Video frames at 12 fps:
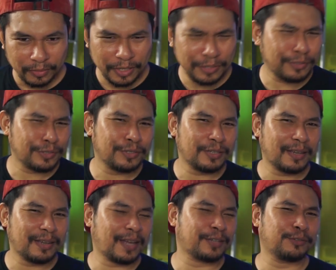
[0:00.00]
It's
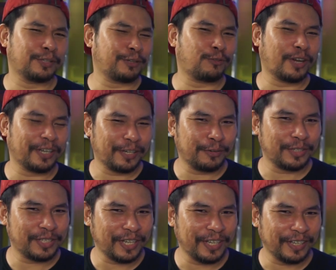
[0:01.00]
actually quite
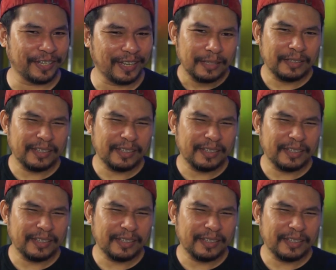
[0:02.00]
irritating.